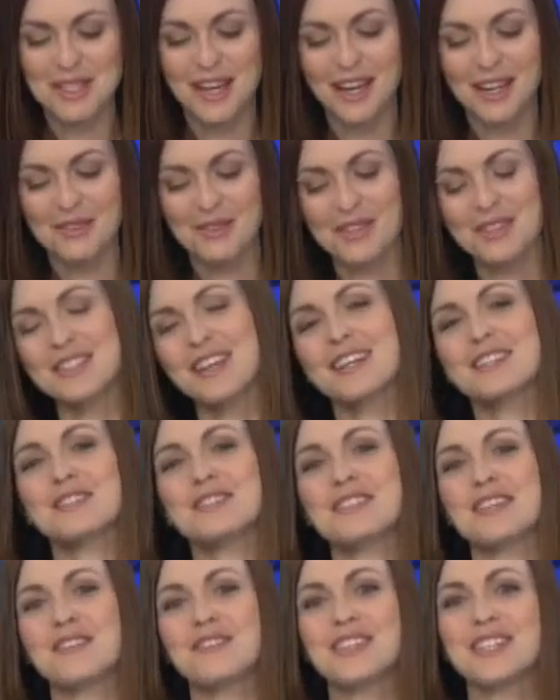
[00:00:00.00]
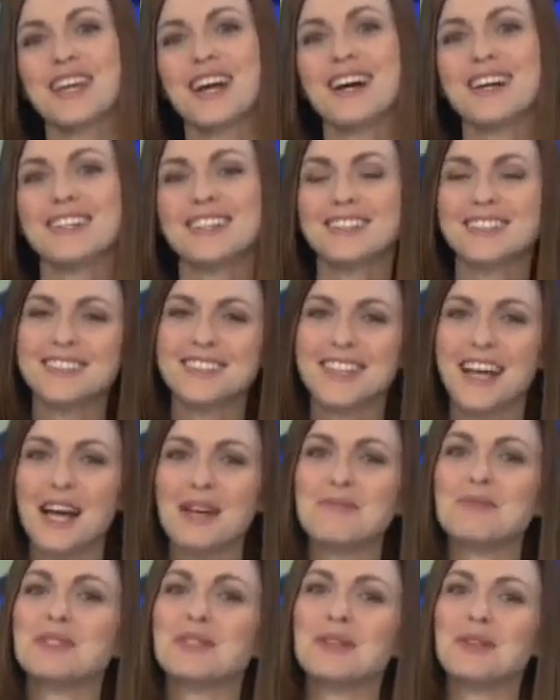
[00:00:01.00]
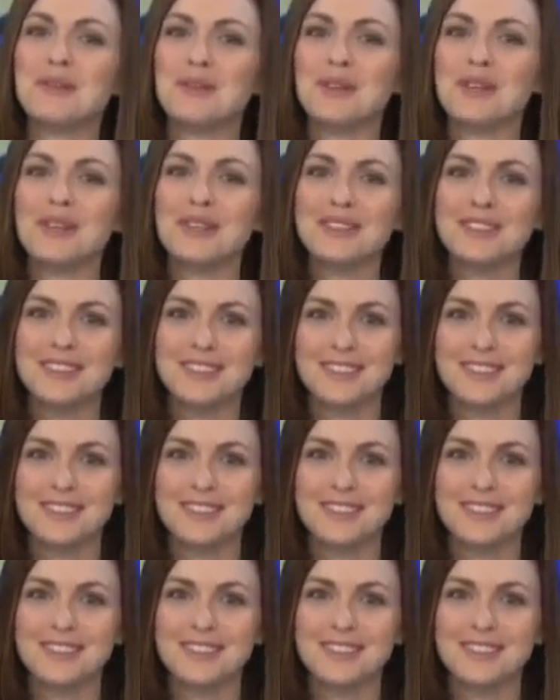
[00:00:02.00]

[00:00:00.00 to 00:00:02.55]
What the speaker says: been talking with Dr. David Young. I'm Jill Horner.